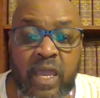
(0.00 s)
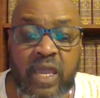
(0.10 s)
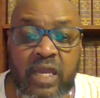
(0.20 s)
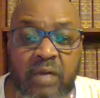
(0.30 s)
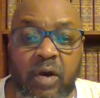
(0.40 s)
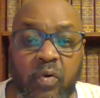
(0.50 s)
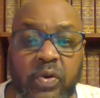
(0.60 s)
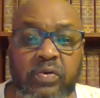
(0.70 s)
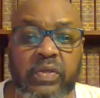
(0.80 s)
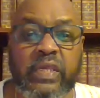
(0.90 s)
Come on,
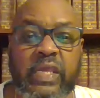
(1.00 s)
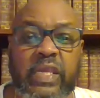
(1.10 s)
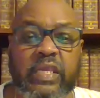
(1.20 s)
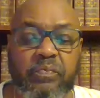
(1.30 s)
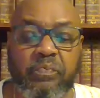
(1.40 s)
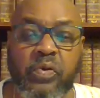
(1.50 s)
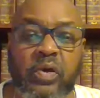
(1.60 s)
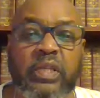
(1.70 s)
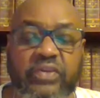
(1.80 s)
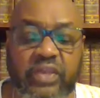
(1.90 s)
we need to
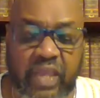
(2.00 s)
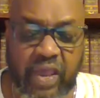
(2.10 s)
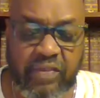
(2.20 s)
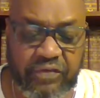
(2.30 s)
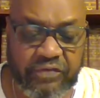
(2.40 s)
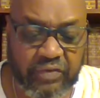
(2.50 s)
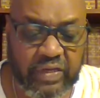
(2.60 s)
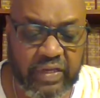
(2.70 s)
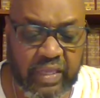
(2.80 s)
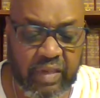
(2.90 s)
pull it together so
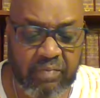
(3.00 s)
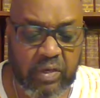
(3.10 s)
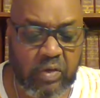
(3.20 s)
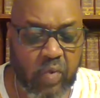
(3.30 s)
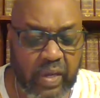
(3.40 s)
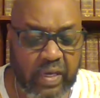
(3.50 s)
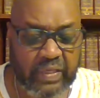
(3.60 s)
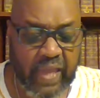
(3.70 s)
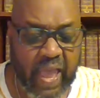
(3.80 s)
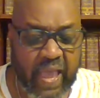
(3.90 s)
that it can be
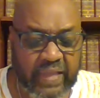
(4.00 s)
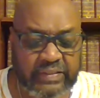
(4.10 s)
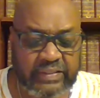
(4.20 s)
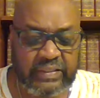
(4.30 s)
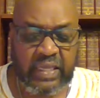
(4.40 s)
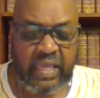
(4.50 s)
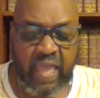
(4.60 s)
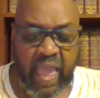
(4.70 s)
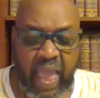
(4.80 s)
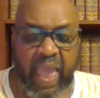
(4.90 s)
recognized
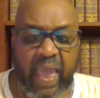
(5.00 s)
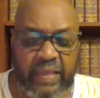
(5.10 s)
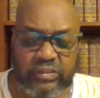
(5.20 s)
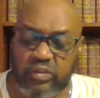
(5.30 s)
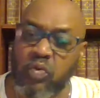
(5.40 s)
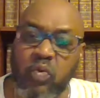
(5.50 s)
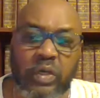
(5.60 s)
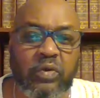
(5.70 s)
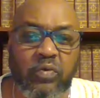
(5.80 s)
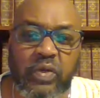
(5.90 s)
as what
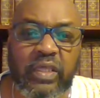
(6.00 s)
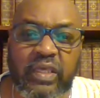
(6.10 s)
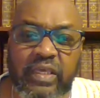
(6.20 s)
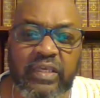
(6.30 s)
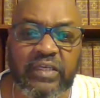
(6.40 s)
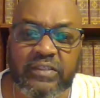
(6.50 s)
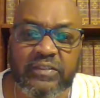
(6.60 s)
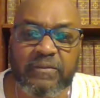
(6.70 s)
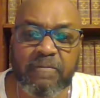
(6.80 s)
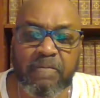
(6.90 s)
it really is.
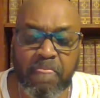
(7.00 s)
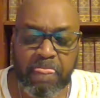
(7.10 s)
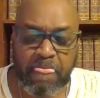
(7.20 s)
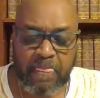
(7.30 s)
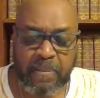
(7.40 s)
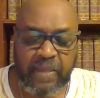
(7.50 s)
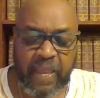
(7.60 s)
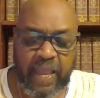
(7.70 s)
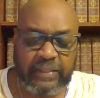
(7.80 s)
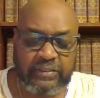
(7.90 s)

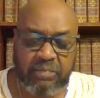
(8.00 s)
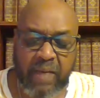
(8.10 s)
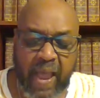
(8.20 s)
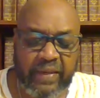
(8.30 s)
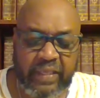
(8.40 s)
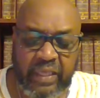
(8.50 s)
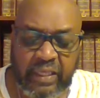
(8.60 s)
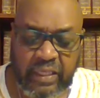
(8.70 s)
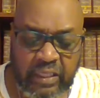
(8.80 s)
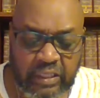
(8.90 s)
Yes, the body
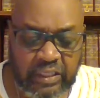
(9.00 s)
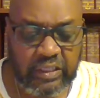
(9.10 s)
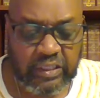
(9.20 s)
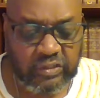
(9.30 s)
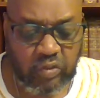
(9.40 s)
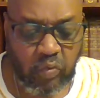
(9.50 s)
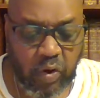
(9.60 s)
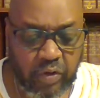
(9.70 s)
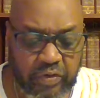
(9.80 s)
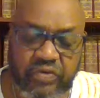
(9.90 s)
is to
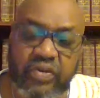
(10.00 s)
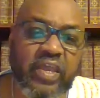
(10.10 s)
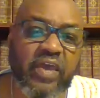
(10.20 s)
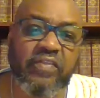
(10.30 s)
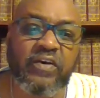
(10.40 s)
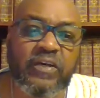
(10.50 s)
work together.